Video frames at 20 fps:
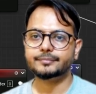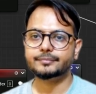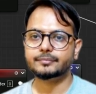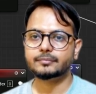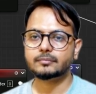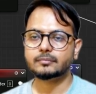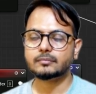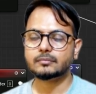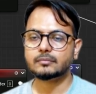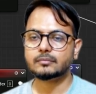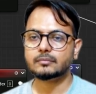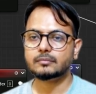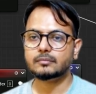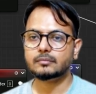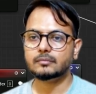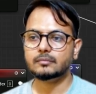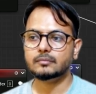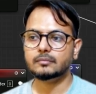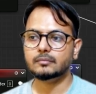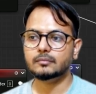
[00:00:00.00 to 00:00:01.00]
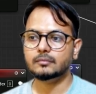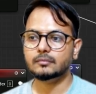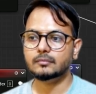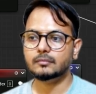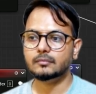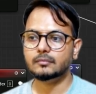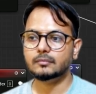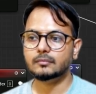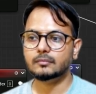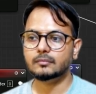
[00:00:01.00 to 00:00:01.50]

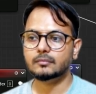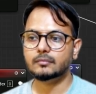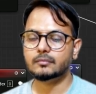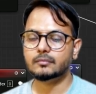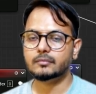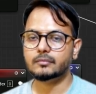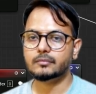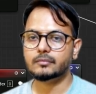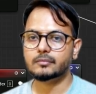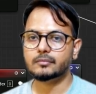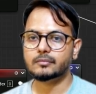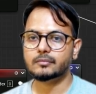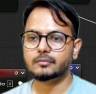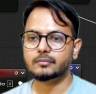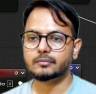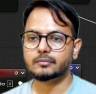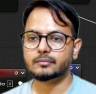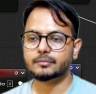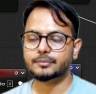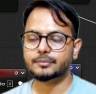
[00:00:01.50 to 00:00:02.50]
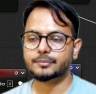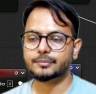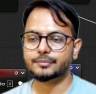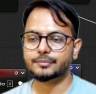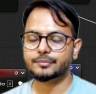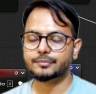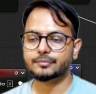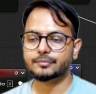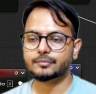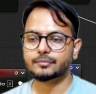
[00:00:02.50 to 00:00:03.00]

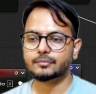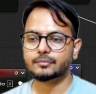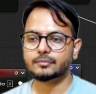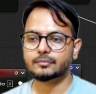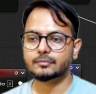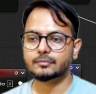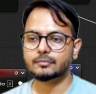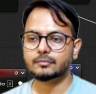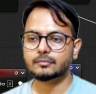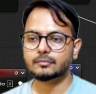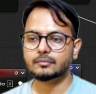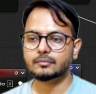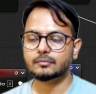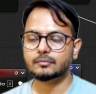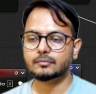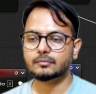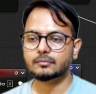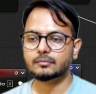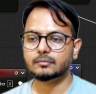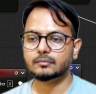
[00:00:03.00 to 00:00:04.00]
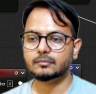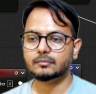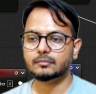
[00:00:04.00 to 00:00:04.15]
(no one is talking)